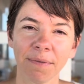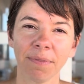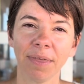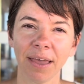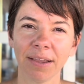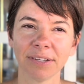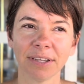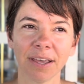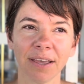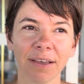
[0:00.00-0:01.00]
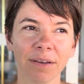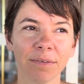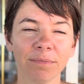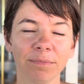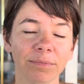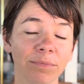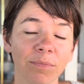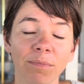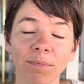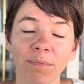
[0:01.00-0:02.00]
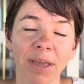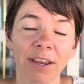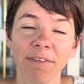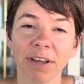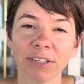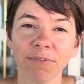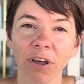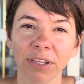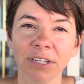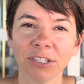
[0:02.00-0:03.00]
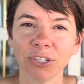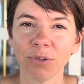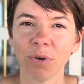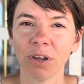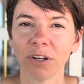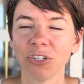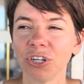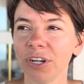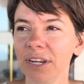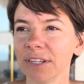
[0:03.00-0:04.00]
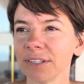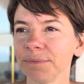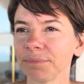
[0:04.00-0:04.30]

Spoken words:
that many of us fall into on our journeys.